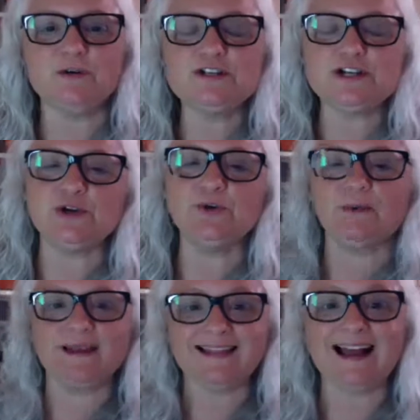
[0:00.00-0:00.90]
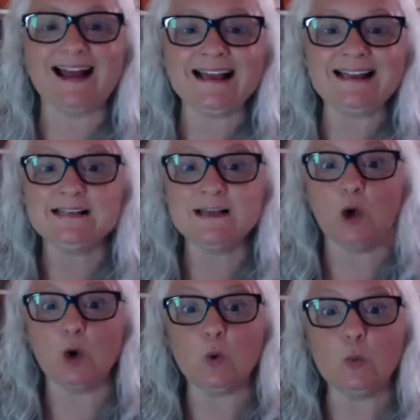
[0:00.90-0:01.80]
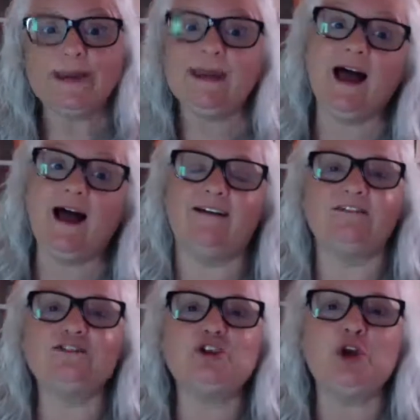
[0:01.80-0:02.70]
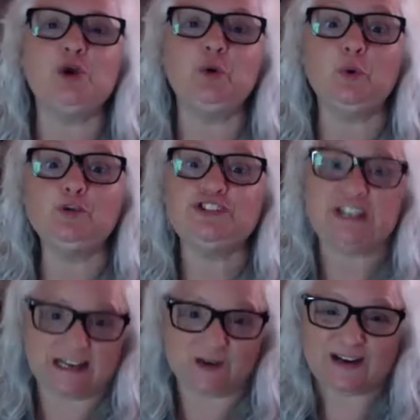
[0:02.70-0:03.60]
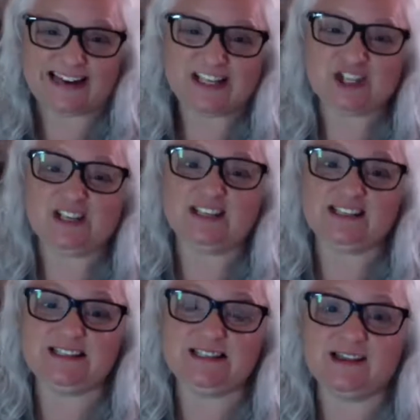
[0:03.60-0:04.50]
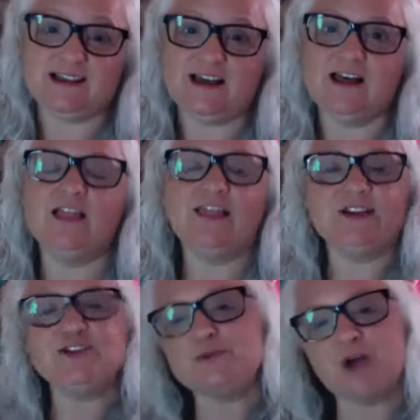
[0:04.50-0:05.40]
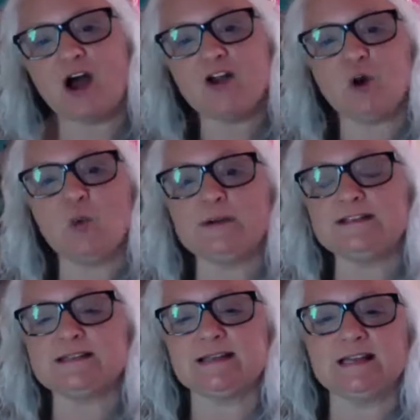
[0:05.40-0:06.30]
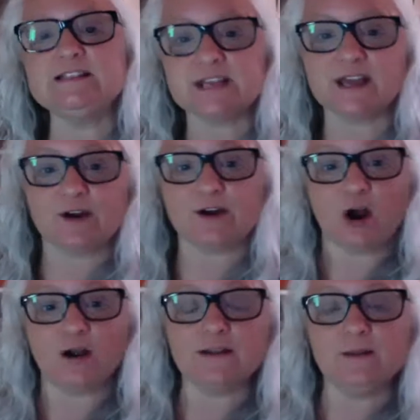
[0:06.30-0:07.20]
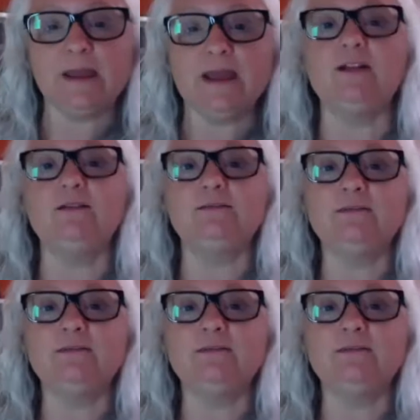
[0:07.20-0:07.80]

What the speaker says: Do you realize we have two generations that do not know what it's like to get a card in the mail?